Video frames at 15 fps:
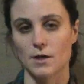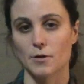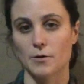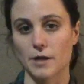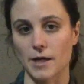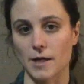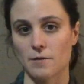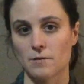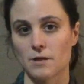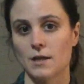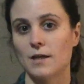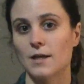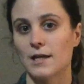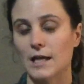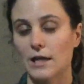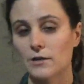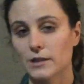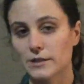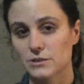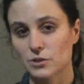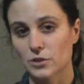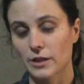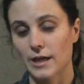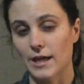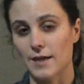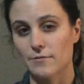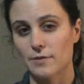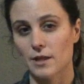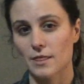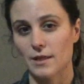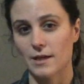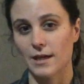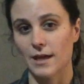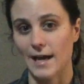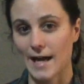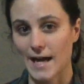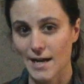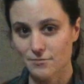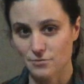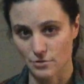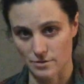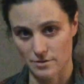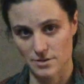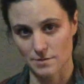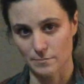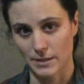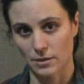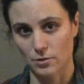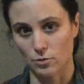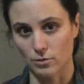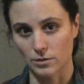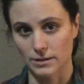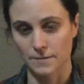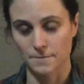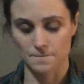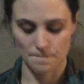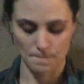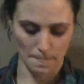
Okay, now let's look at everything after the semicolon.